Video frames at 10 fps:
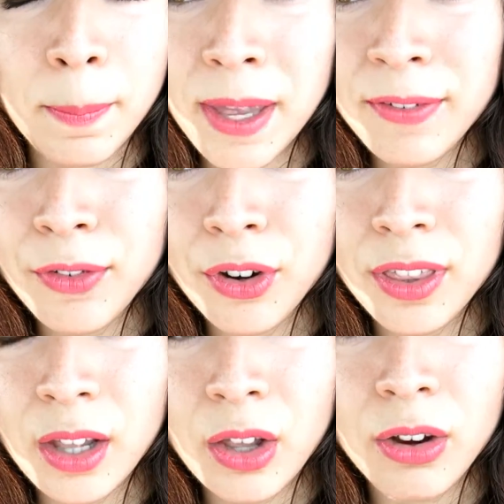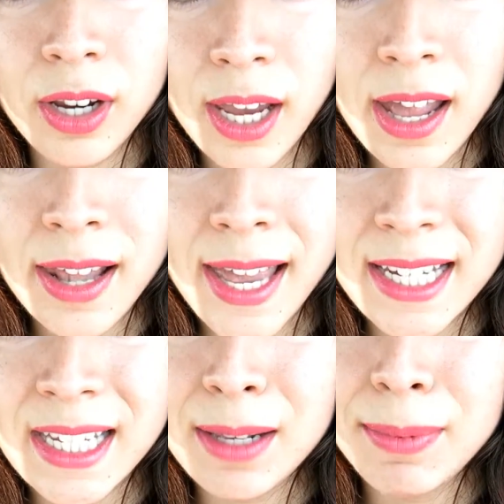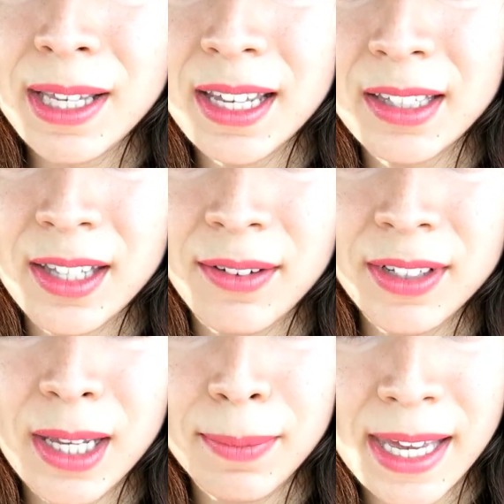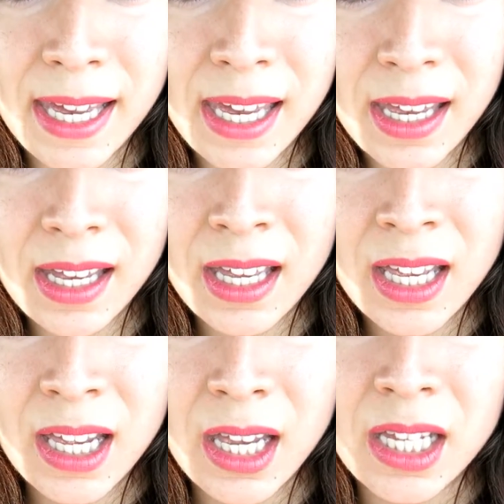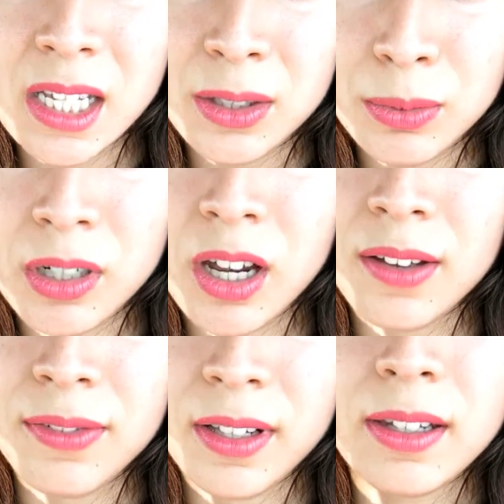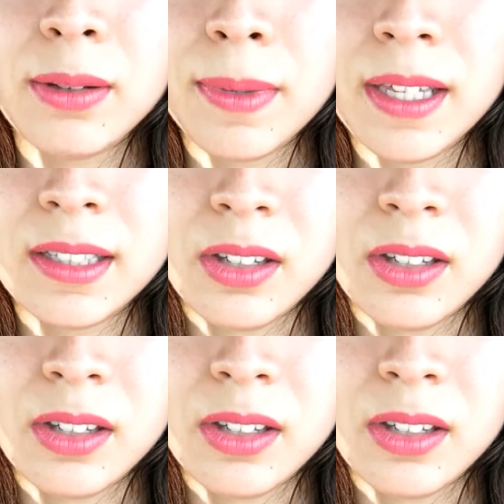But for the L'Oreal, I did, because every time I eat, it does wear off a little bit.